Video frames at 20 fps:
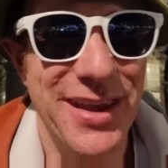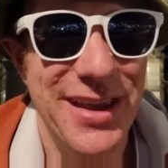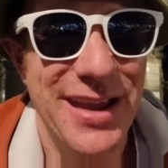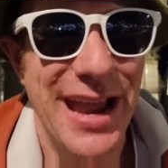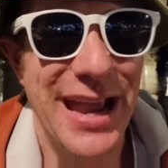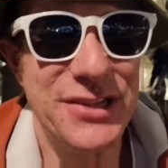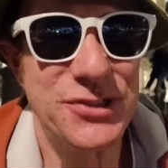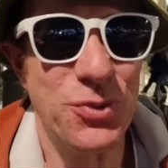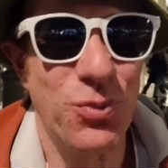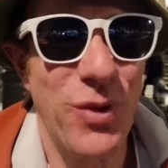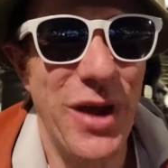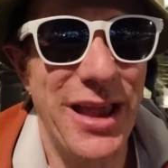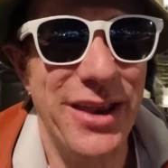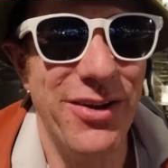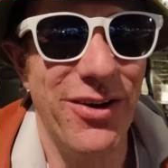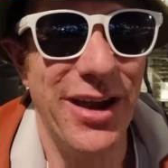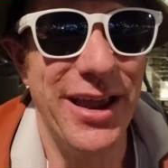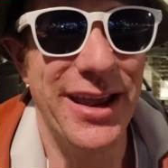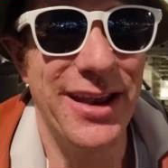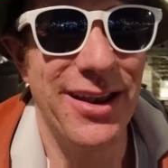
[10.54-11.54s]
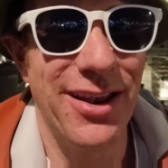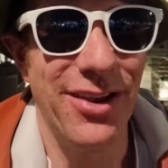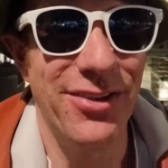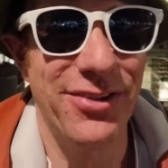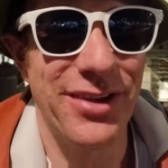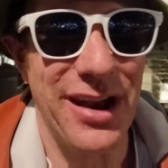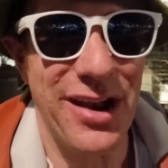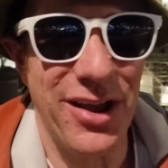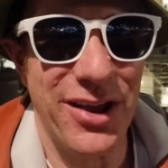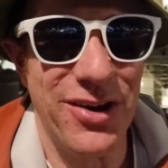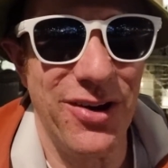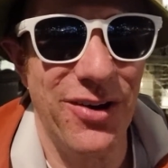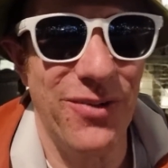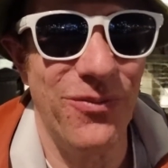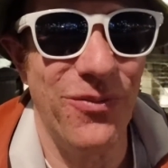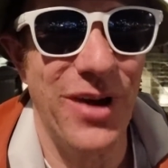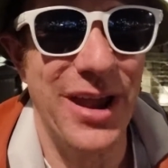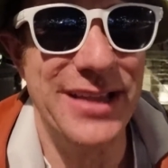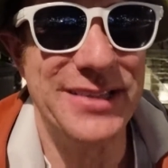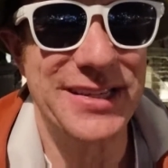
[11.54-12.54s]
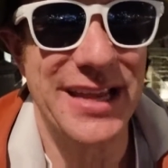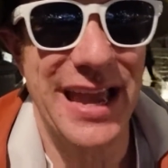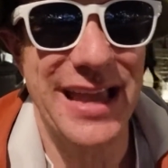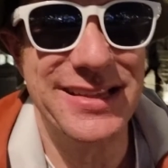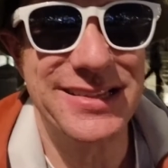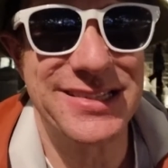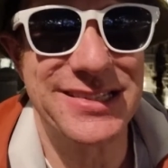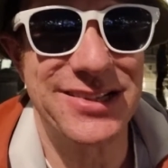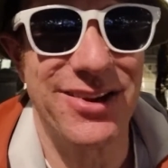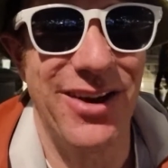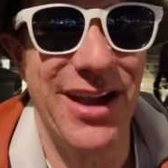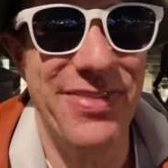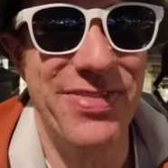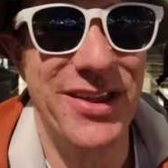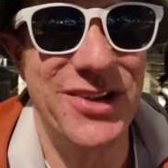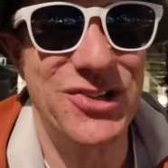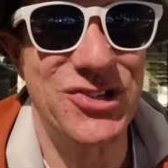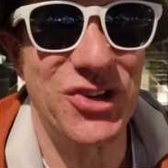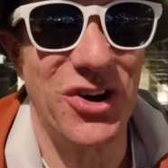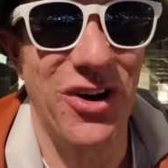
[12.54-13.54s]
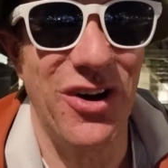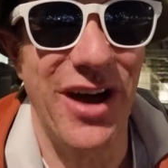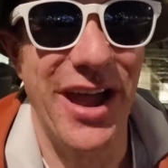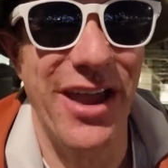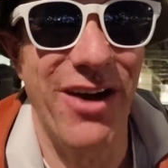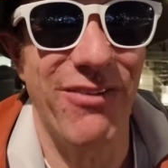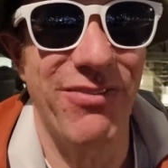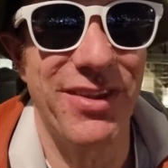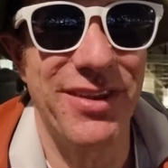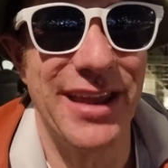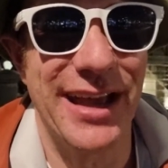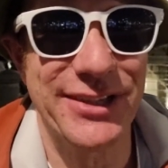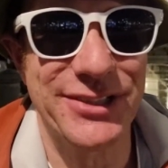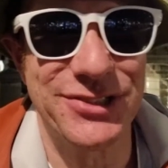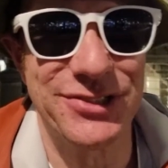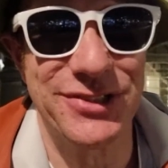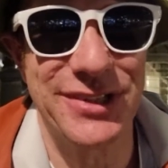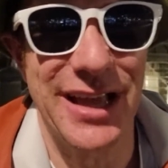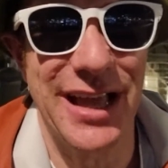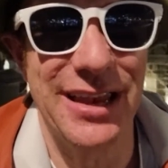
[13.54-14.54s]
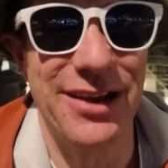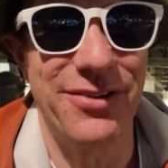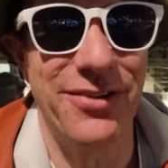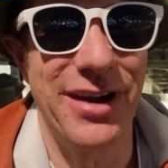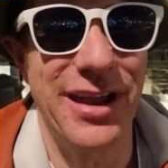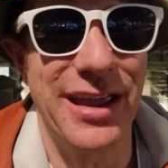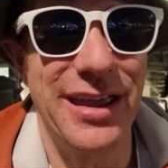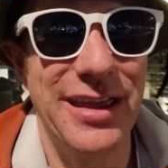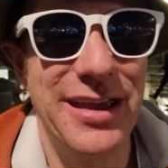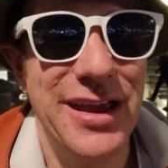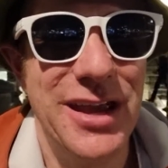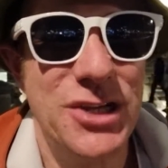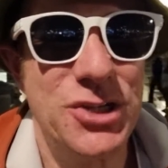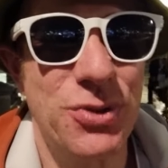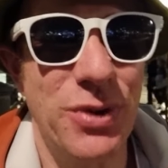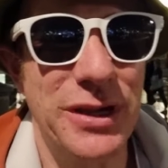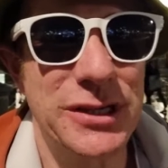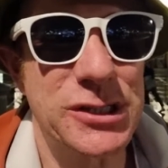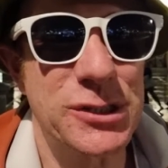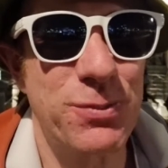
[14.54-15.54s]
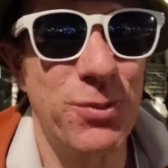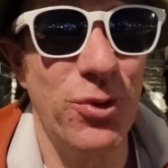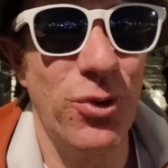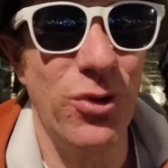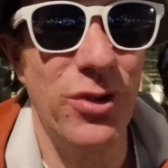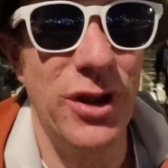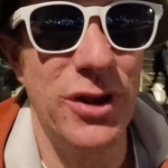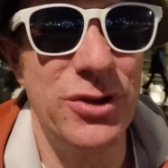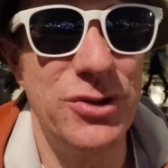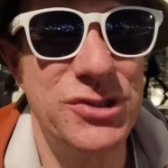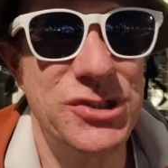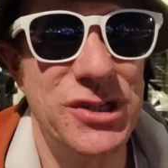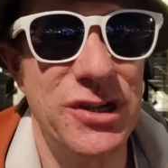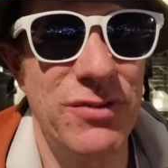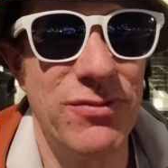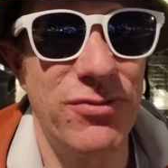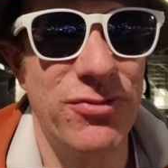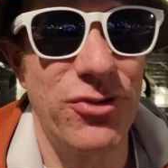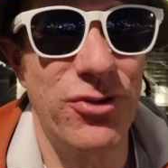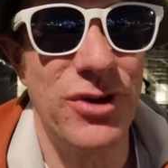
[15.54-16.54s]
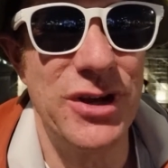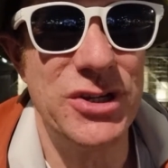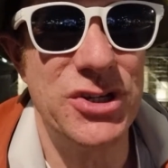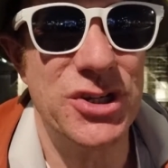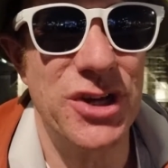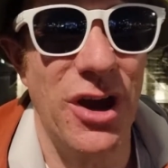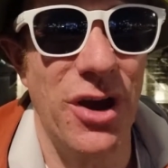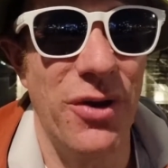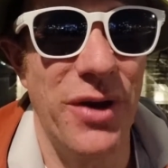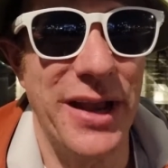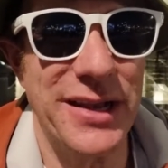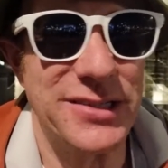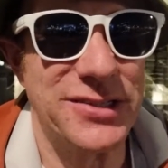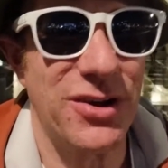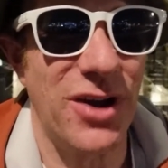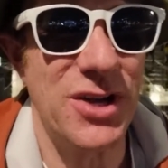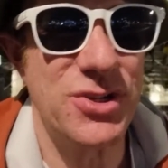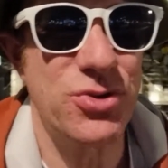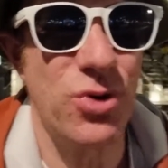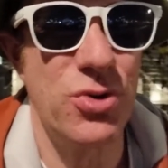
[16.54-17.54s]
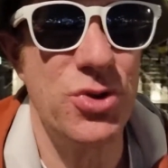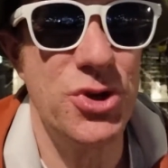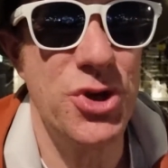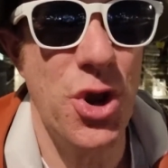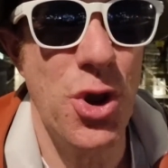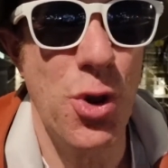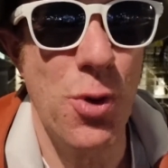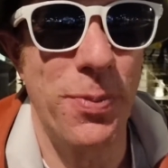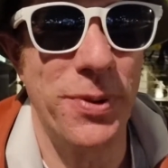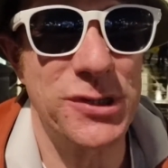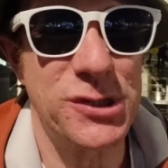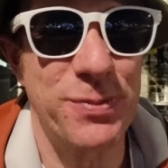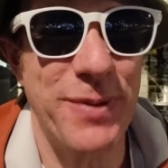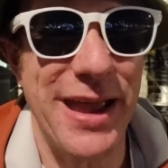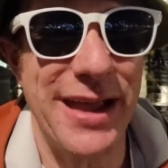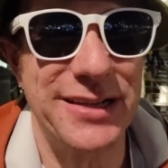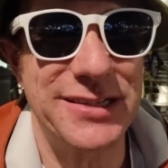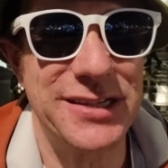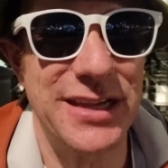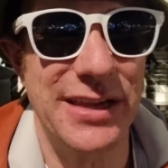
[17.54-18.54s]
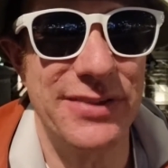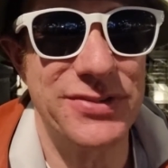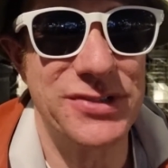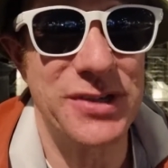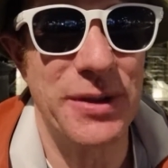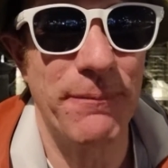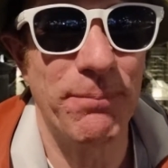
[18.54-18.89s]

It's a wet night in London and I can't wait to get inside the dry of the National Gallery to explore the Lucian Freud show entitled New Perspectives.